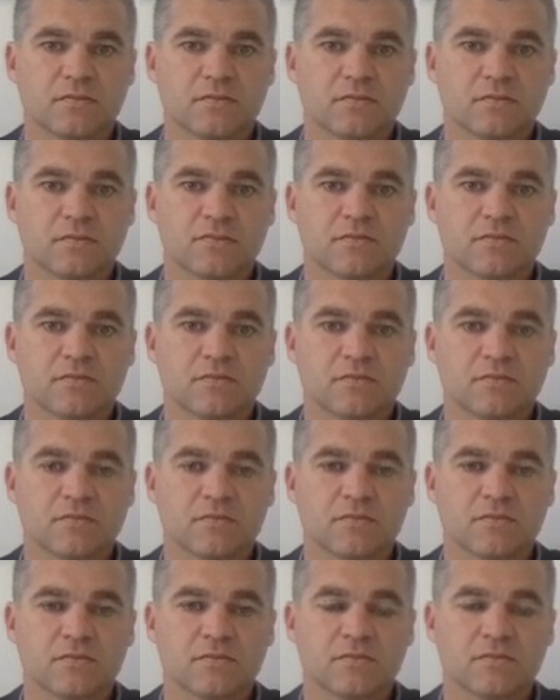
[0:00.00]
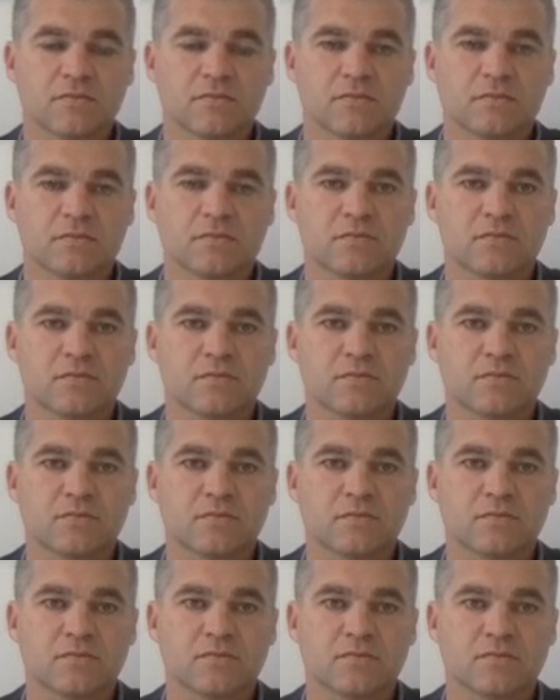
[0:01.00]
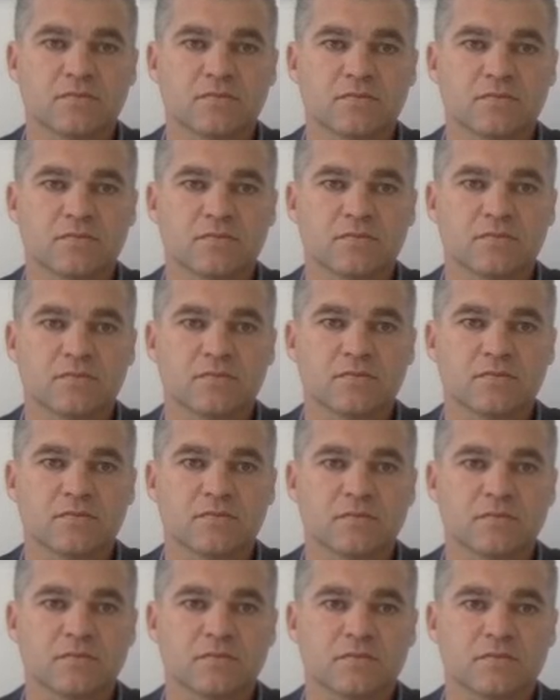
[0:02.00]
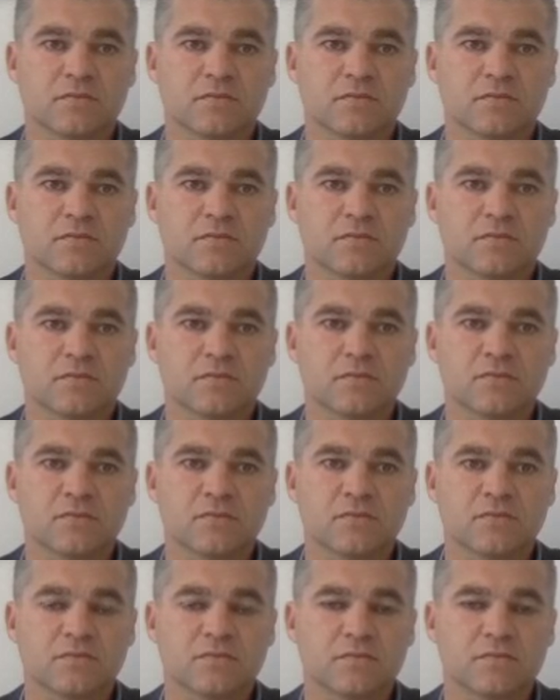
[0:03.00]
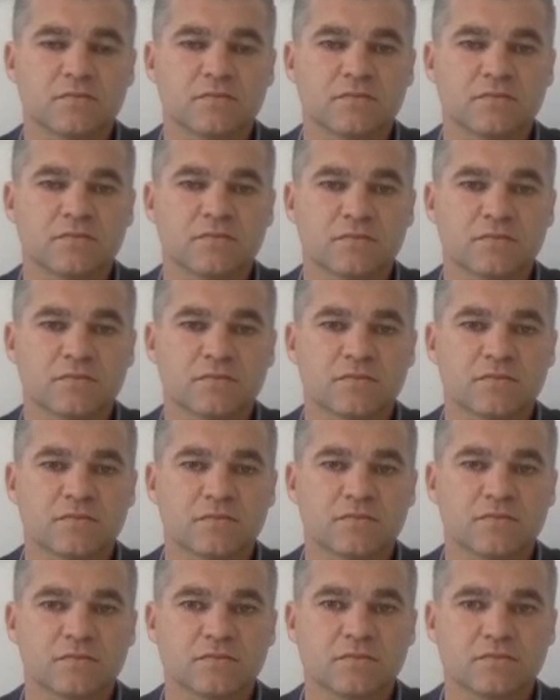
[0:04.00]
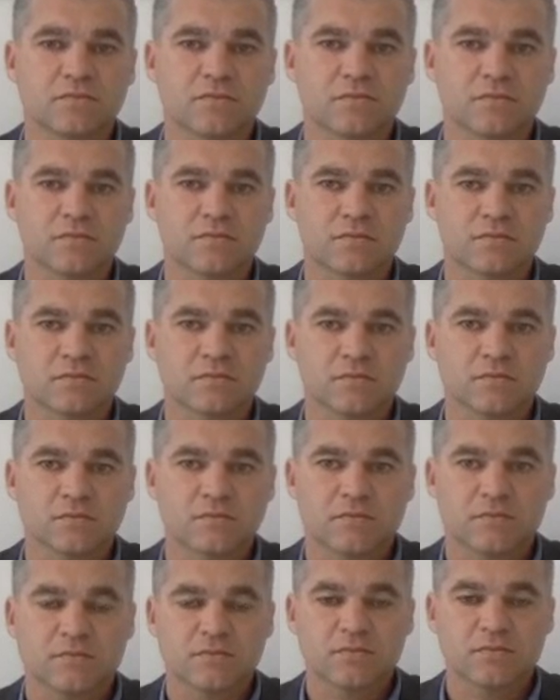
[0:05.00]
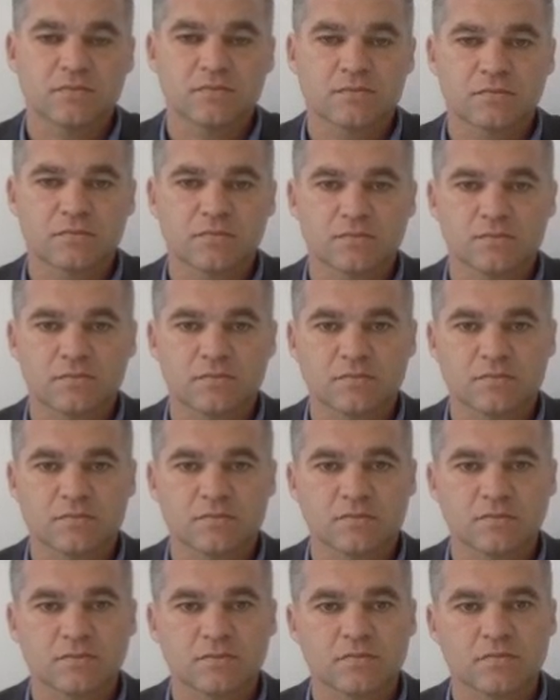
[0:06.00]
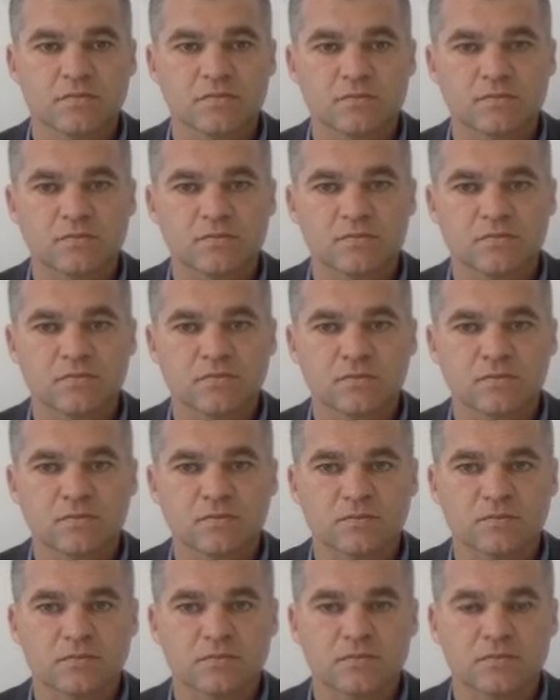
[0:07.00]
The person shown says nothing.